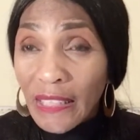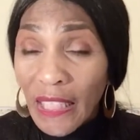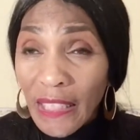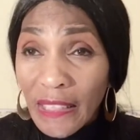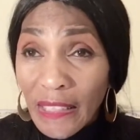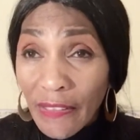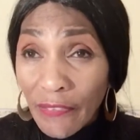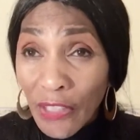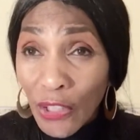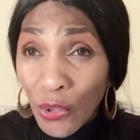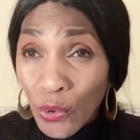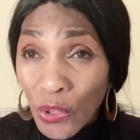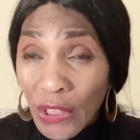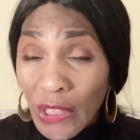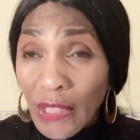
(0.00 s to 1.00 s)
test of the
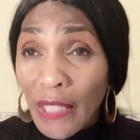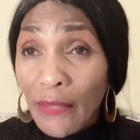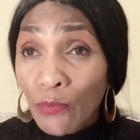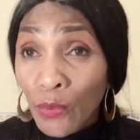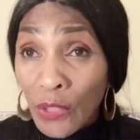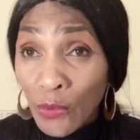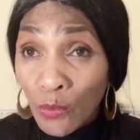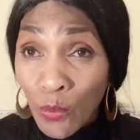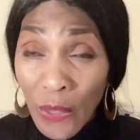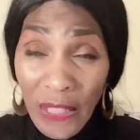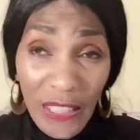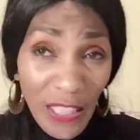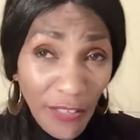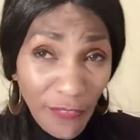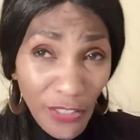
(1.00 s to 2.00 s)
lotion that which was
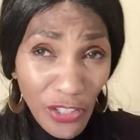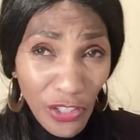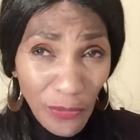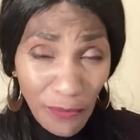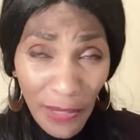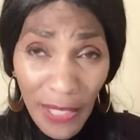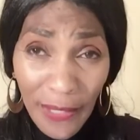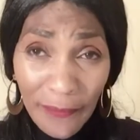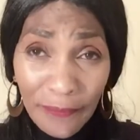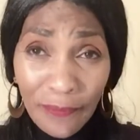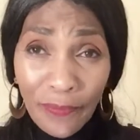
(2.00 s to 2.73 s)
given to me.